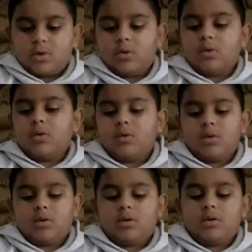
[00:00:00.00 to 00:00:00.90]
Or
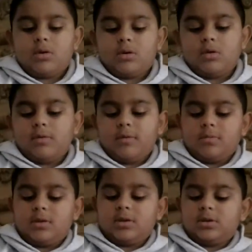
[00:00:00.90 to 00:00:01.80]
you can go from
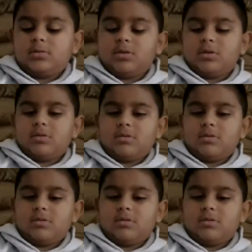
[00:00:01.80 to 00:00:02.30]
this way.